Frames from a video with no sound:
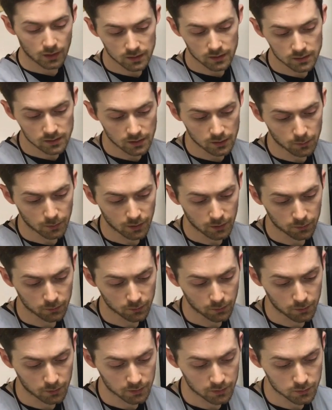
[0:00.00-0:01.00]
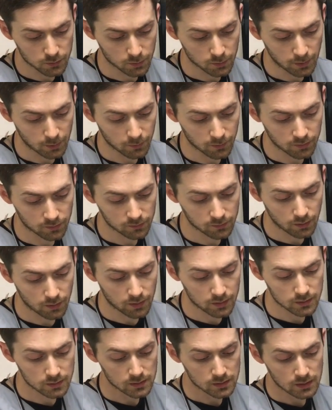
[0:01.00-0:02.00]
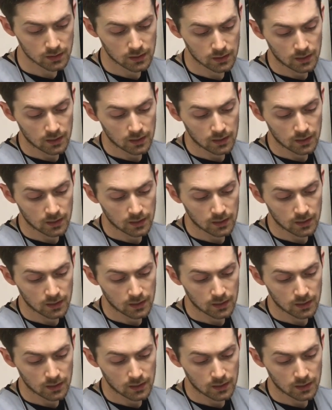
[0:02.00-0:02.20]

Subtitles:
Let's see, what else do I want to talk about with slides?